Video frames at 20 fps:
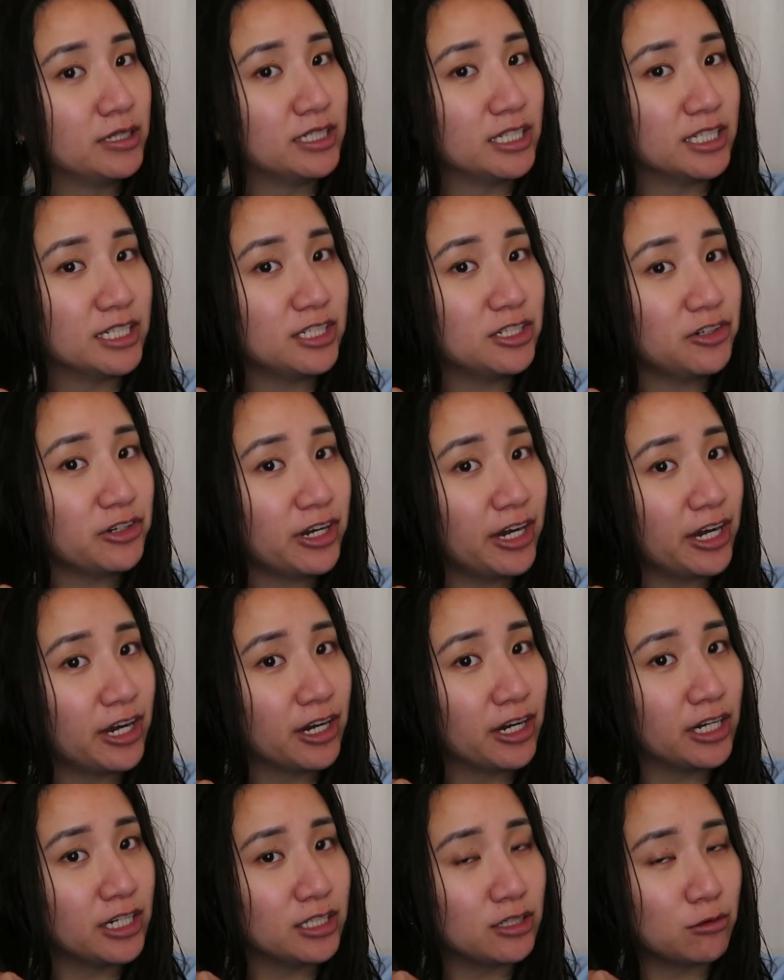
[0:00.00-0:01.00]
Since your
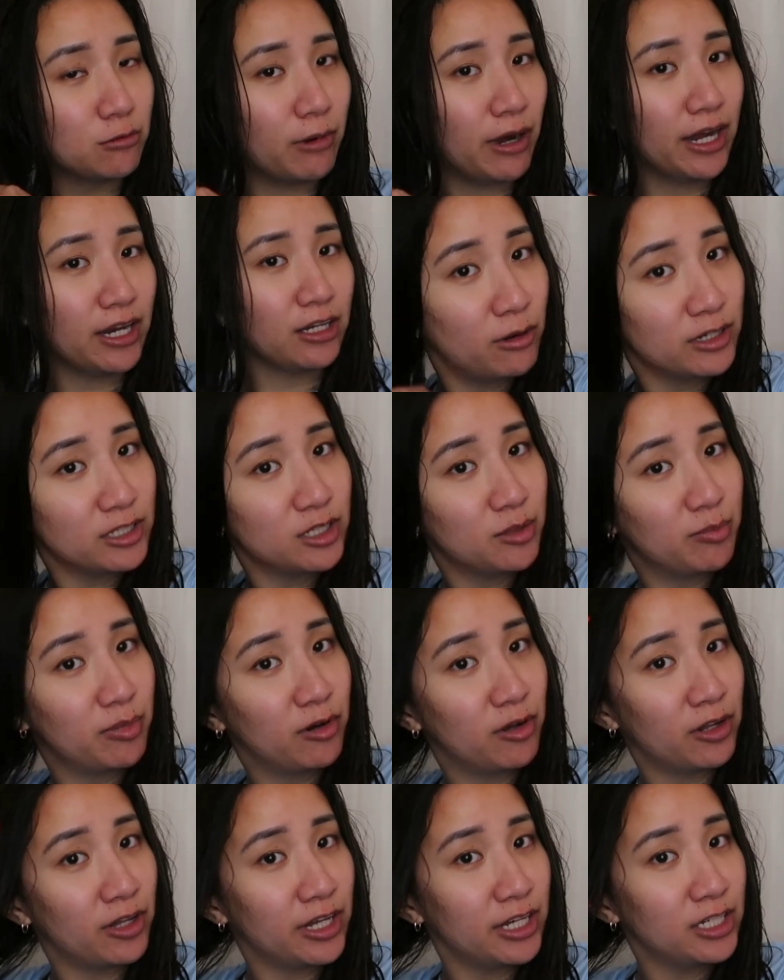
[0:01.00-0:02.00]
hair is wet, I don't want to
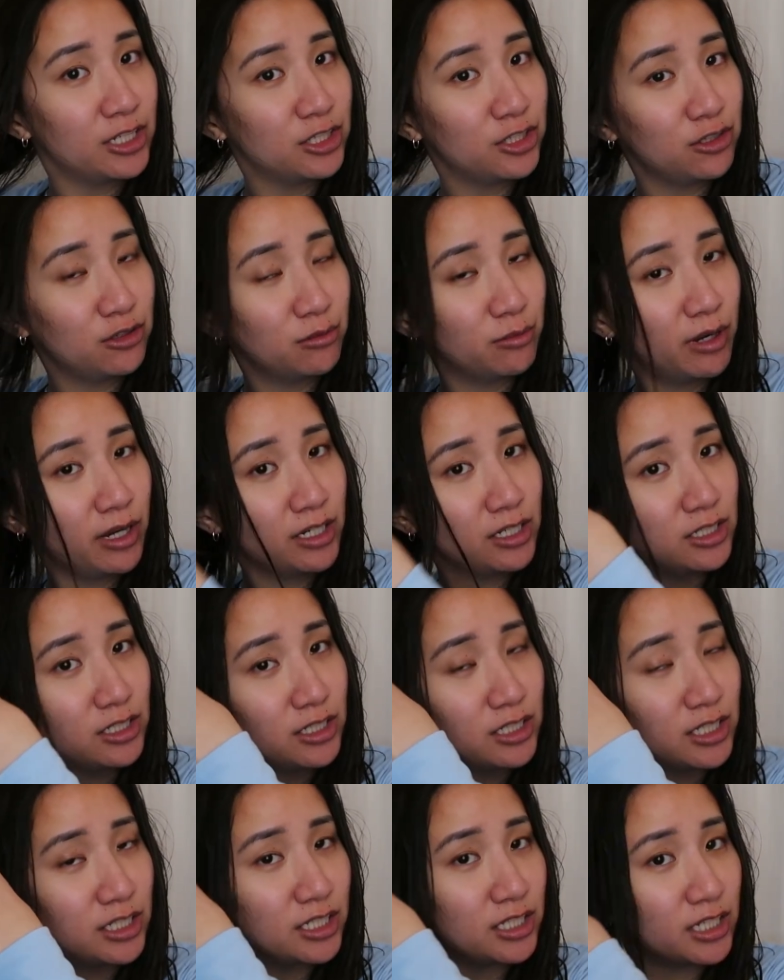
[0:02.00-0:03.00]
pull it too much
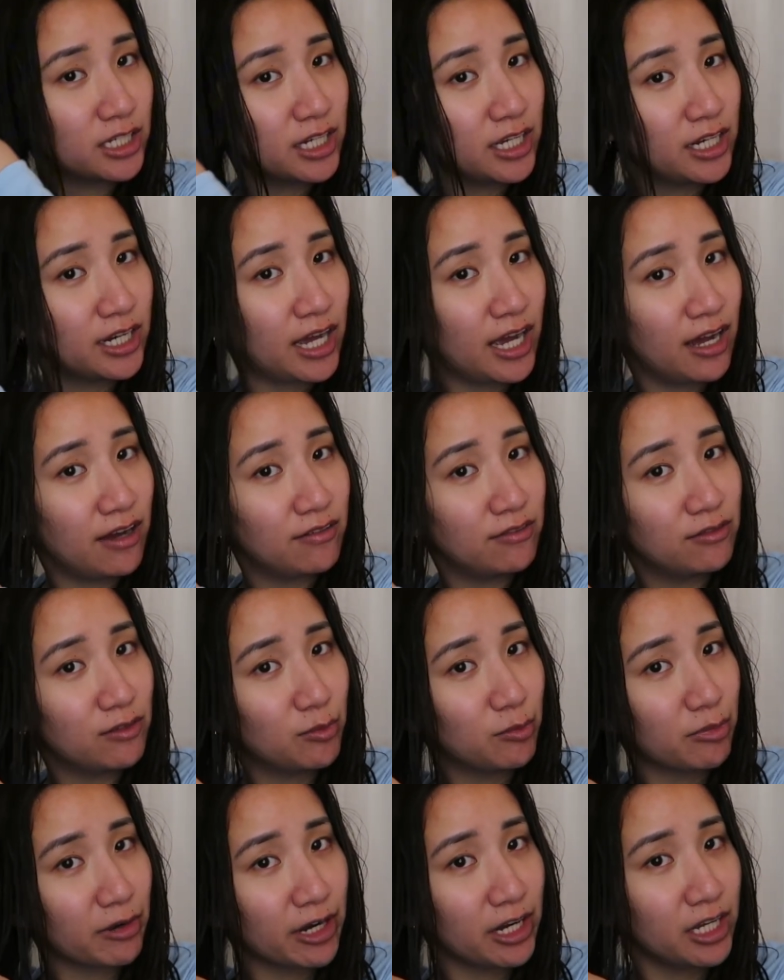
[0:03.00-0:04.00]
since it can have
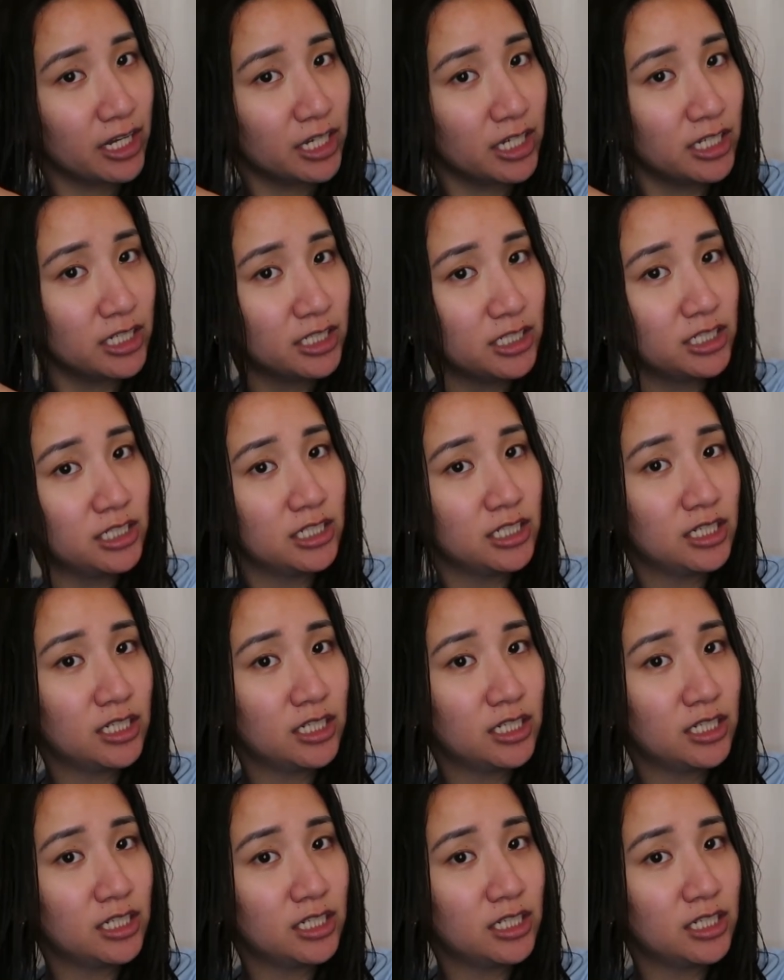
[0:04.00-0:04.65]
breakage.